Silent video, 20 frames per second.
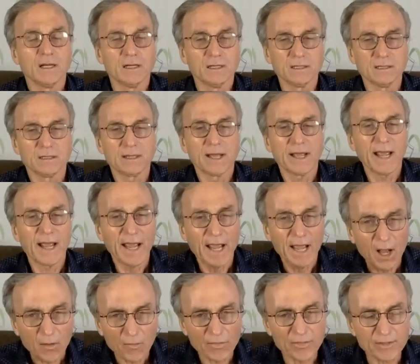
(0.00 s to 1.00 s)

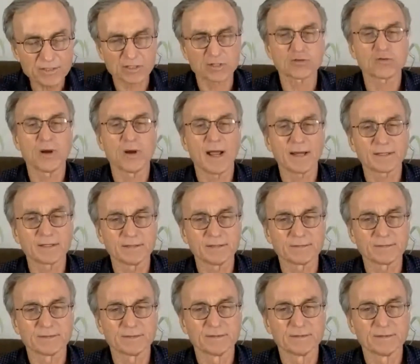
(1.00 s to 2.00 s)
Health is attractive.
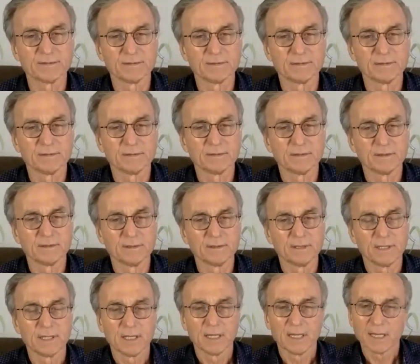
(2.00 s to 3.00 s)

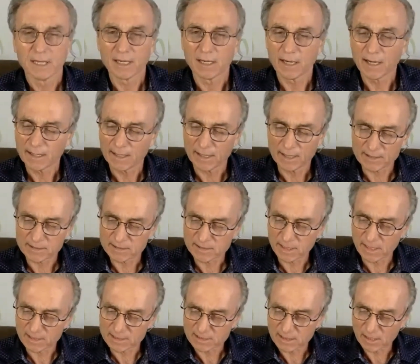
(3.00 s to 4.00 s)
You know, I, I,
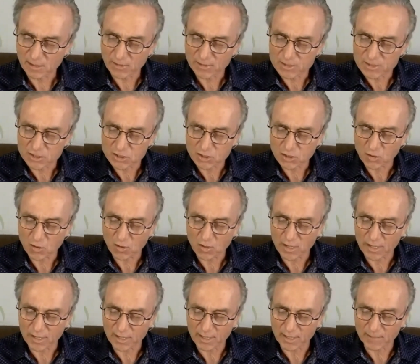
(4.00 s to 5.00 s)
I tell this
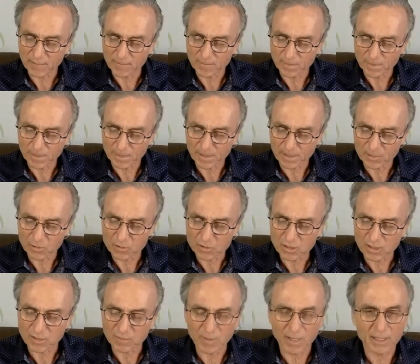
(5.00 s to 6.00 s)
story uh, usually
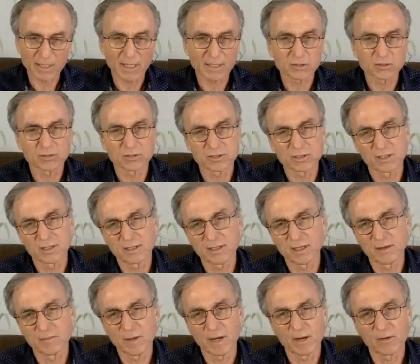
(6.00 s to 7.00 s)
in my lectures uh,
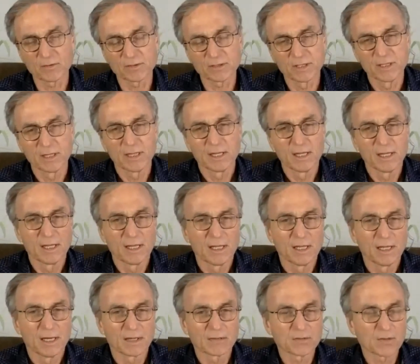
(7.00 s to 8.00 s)
about
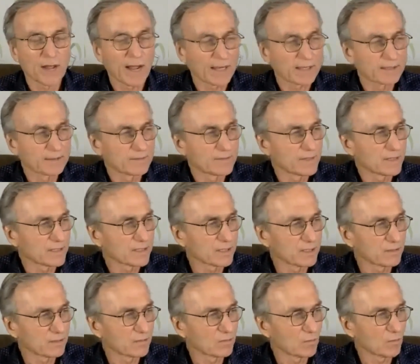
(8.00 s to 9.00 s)
attractiveness
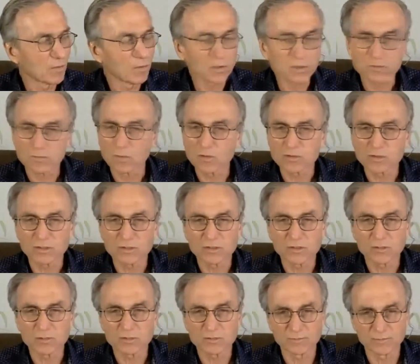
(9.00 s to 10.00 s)
and most, mostly in
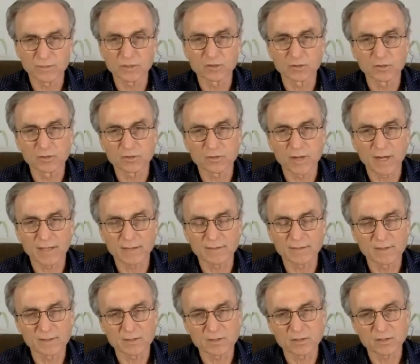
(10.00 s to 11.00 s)
terms of visual
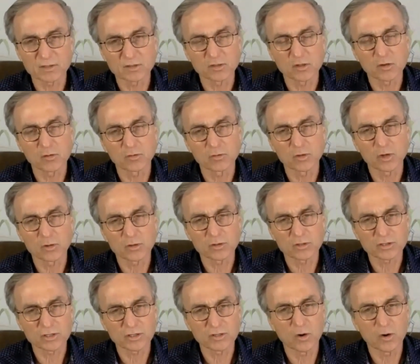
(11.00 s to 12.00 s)
attractiveness because you don't notice
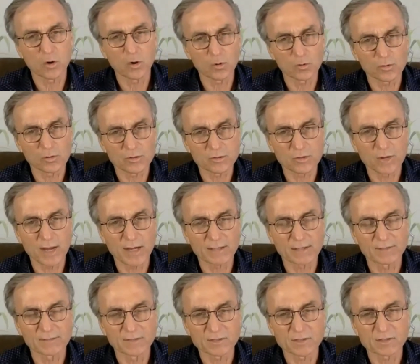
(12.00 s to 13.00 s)
the odor
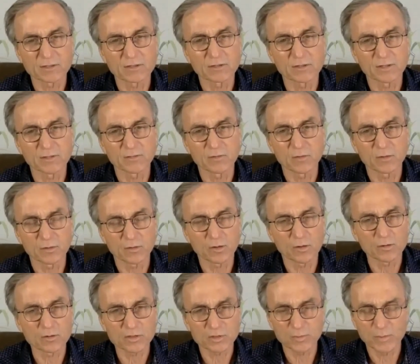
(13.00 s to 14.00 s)
attractiveness till you get real close
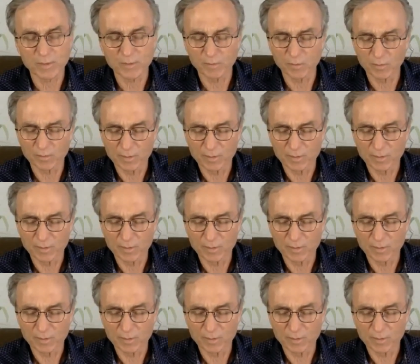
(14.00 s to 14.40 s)
to people